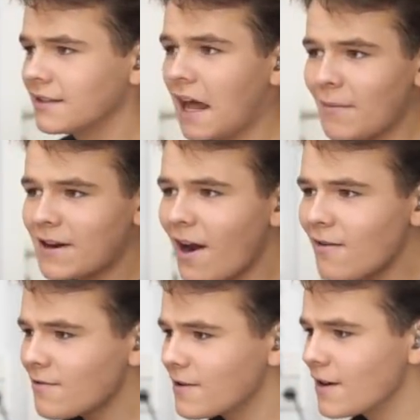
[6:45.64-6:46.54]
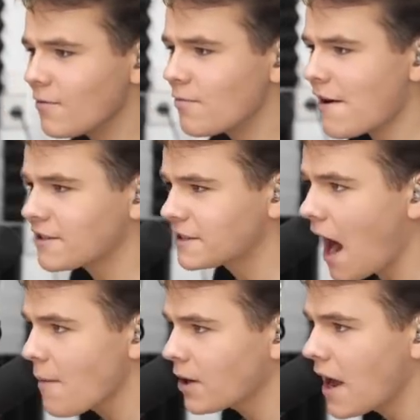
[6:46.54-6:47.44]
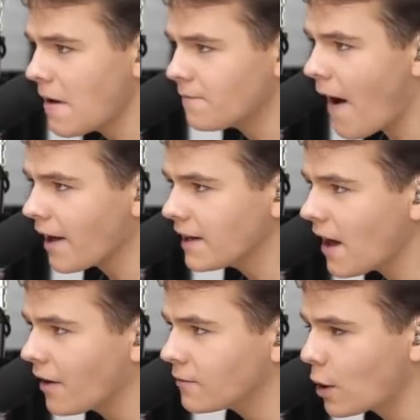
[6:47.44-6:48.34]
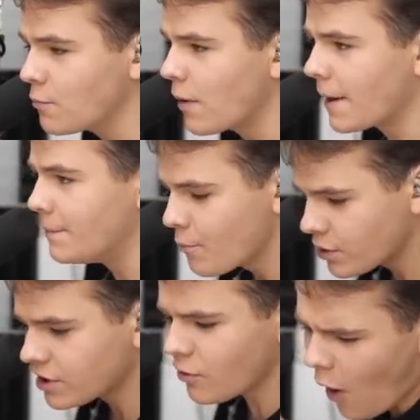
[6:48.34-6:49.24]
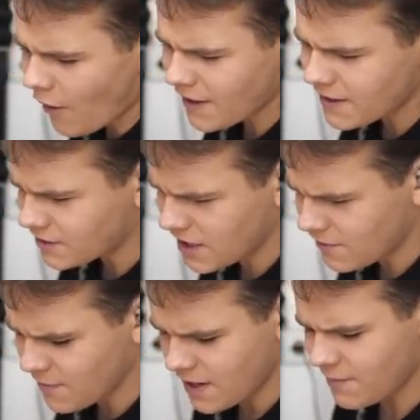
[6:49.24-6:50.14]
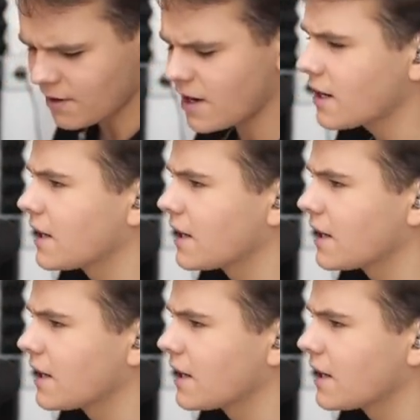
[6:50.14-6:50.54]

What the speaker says: there we go. We have stopped finally on a runway, which is already an achievement. Am I right?